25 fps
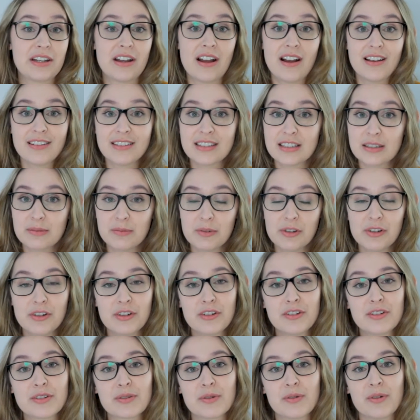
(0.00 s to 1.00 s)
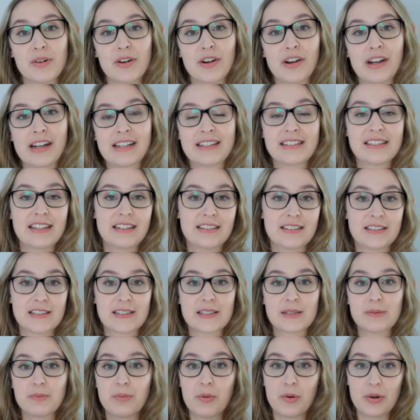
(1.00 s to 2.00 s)
the customers, or let's say it's a
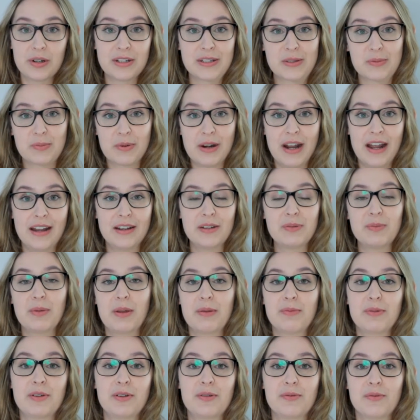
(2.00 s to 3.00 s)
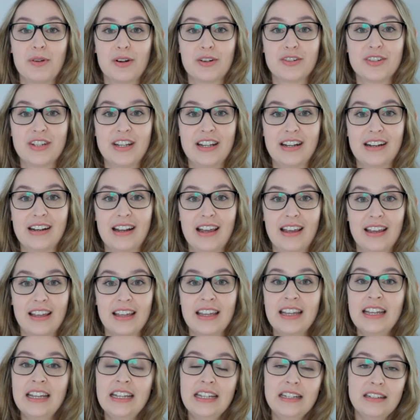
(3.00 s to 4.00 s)
sports brand, maybe you're watching
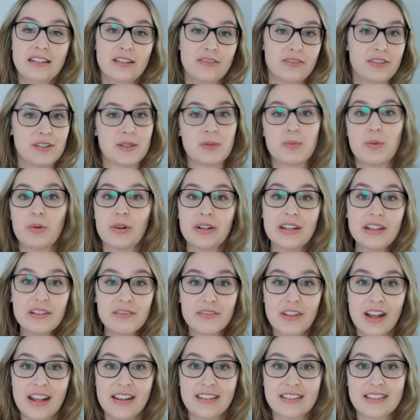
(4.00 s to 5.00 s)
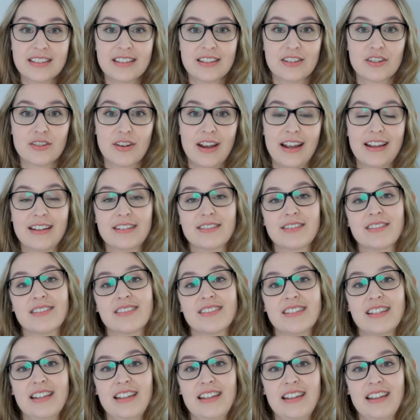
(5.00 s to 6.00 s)
like different sport events and trying to
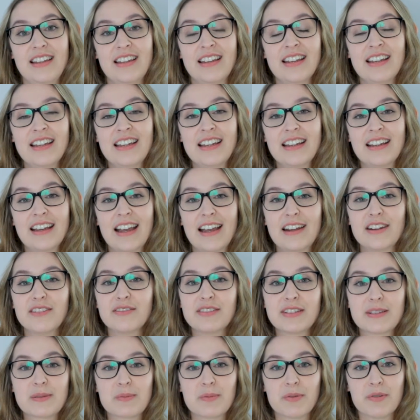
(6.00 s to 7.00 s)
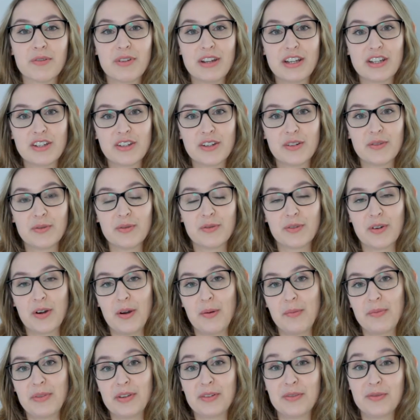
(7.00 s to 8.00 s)
see kind of inspiration
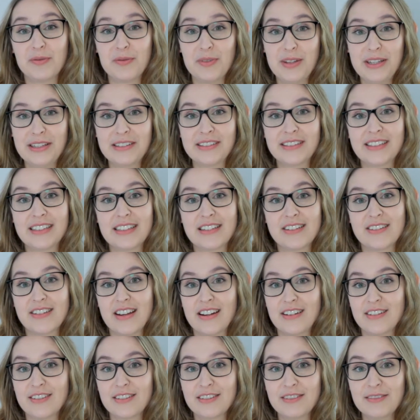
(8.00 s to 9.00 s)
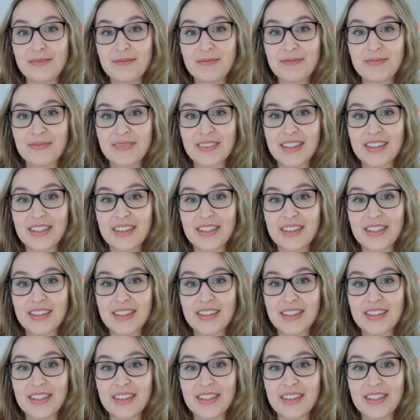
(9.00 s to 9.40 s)
from the field in general.